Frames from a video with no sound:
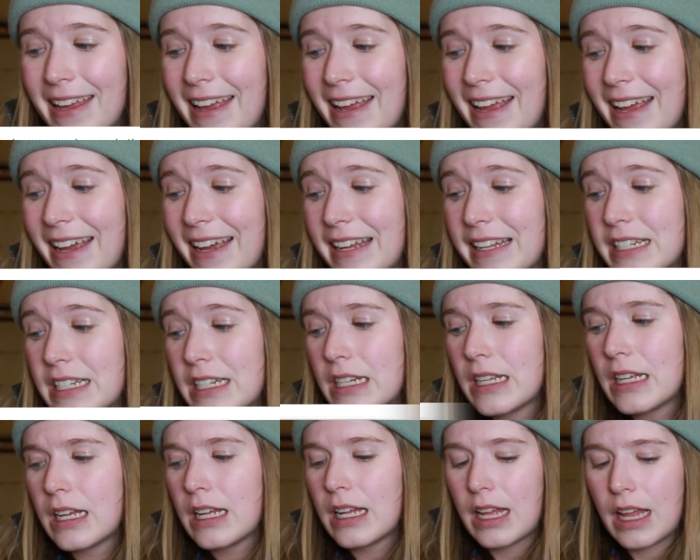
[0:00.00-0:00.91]
And
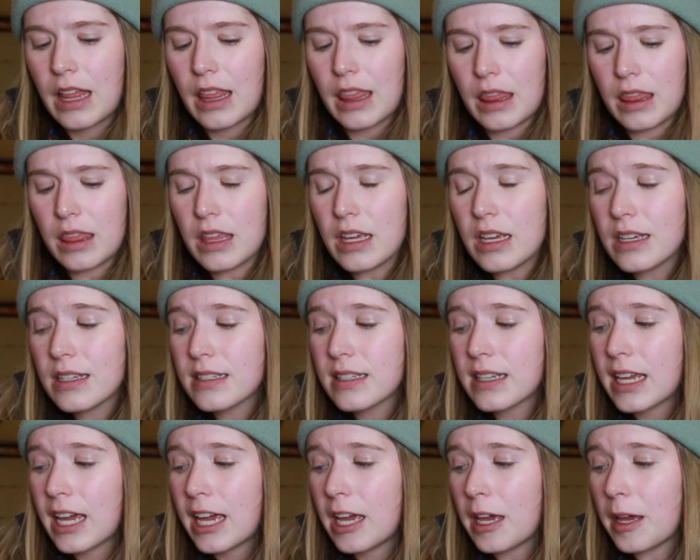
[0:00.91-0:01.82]
these
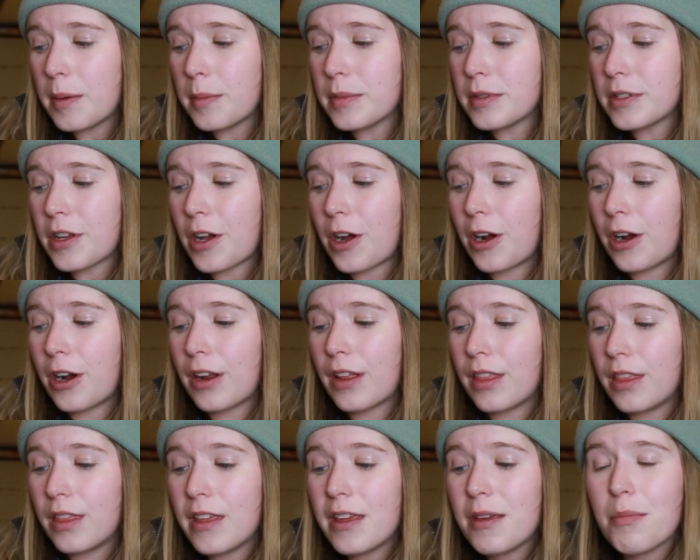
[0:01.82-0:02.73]
games are
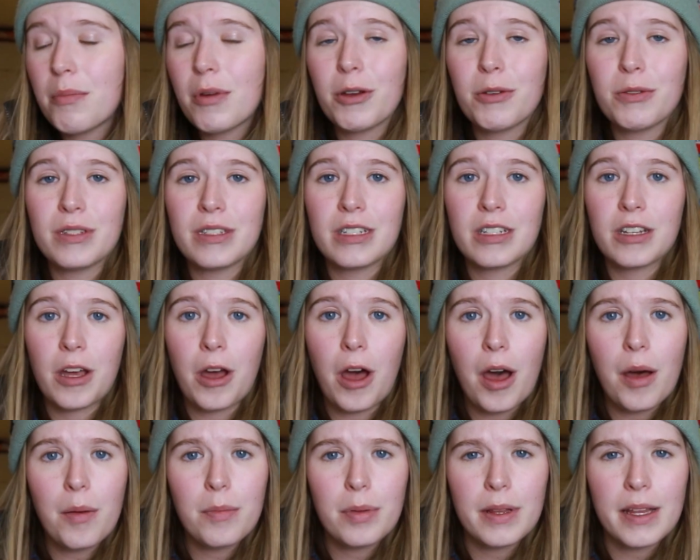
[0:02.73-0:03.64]
the most
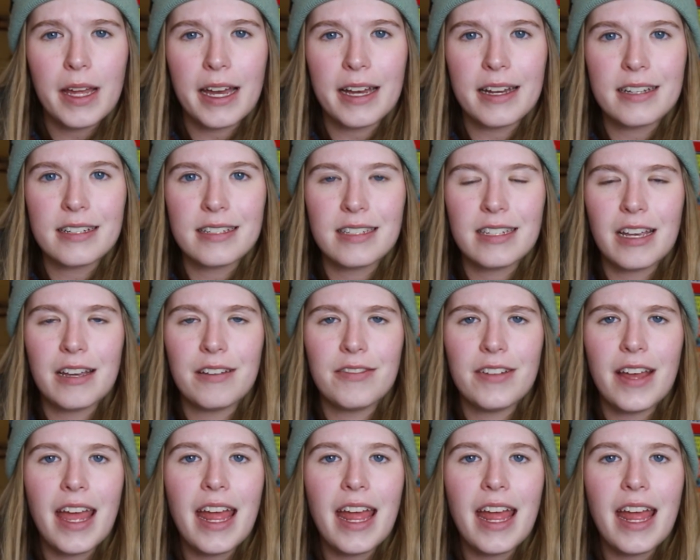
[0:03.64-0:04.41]
complex of